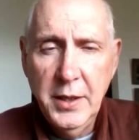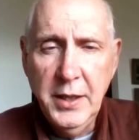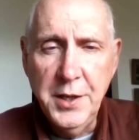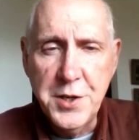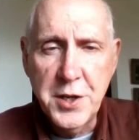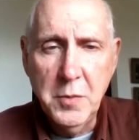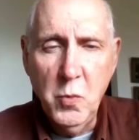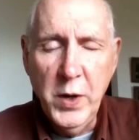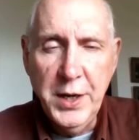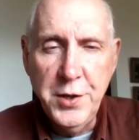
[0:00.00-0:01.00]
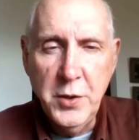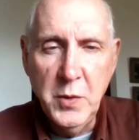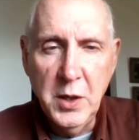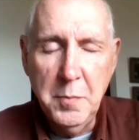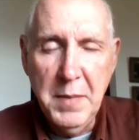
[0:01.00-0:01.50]
in some way to
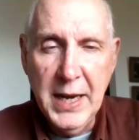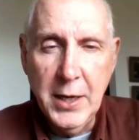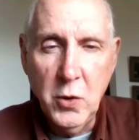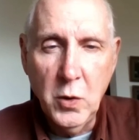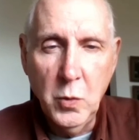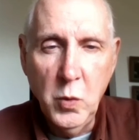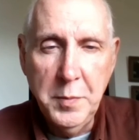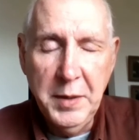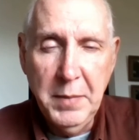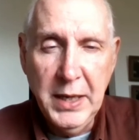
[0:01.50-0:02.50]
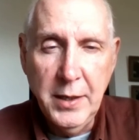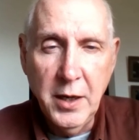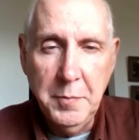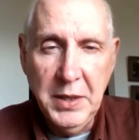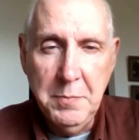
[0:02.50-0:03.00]
a man or a woman may
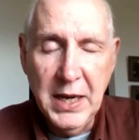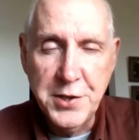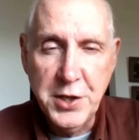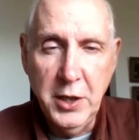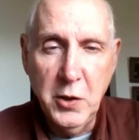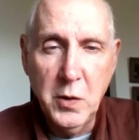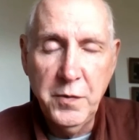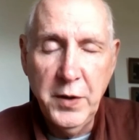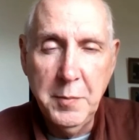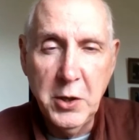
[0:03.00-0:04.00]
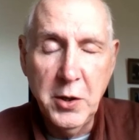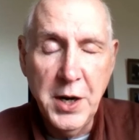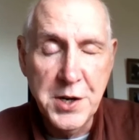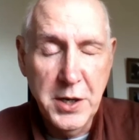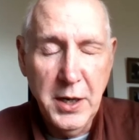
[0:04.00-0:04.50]
not be masculine or
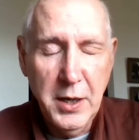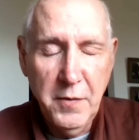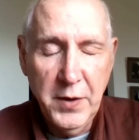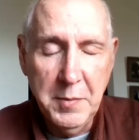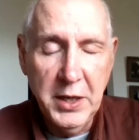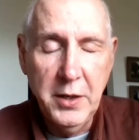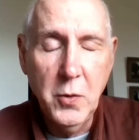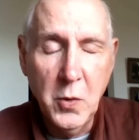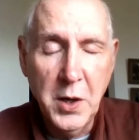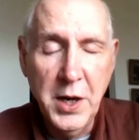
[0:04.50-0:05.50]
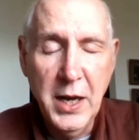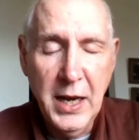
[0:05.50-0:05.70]
feminine or